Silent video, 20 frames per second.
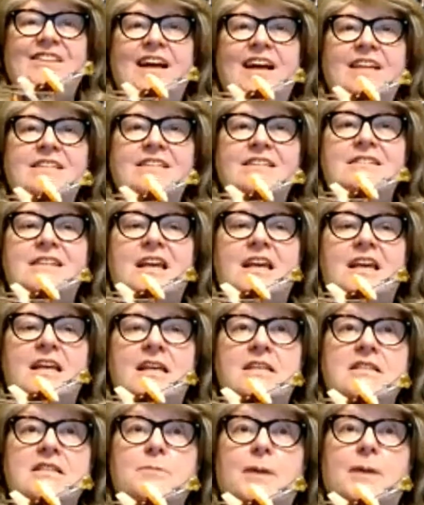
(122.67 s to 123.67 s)
And that's
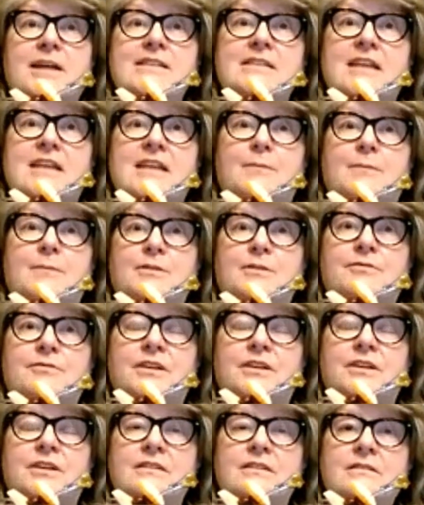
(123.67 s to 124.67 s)
a spiced apple
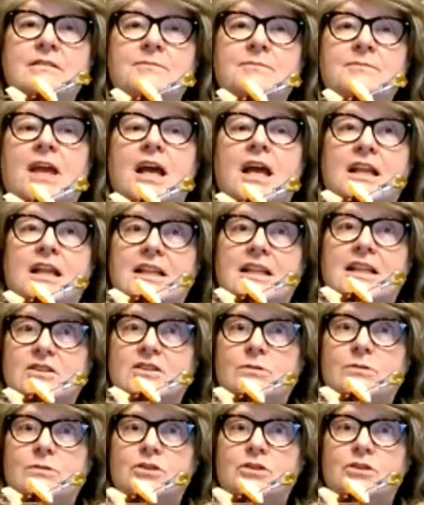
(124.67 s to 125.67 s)
fizz.
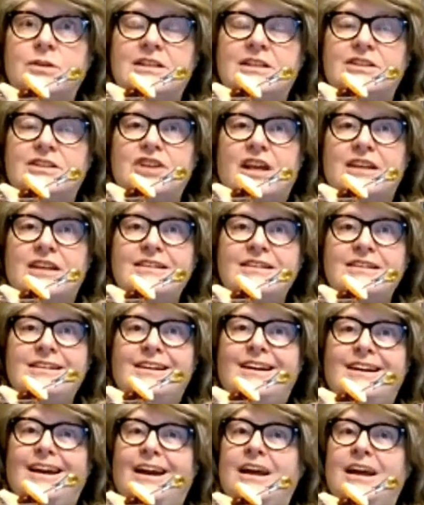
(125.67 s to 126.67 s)
Let's go join
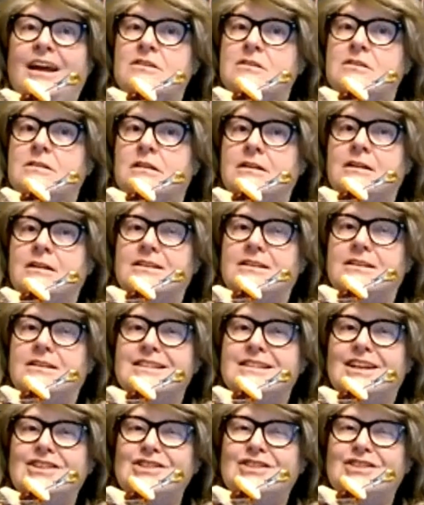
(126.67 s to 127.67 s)
Shannon and start our
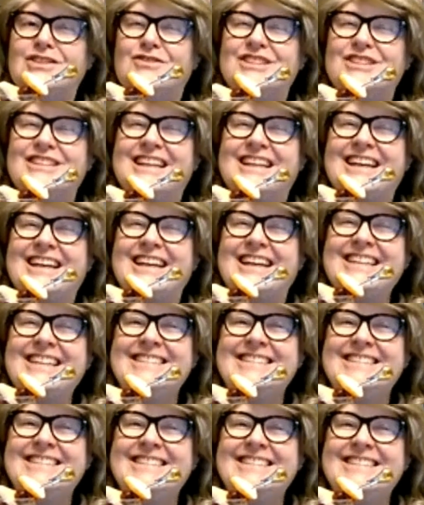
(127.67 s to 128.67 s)
discussion for
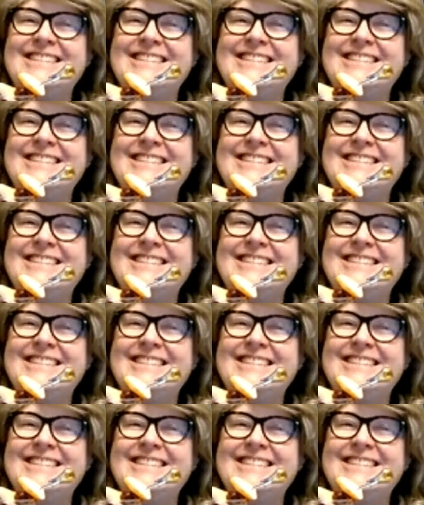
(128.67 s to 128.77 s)
today.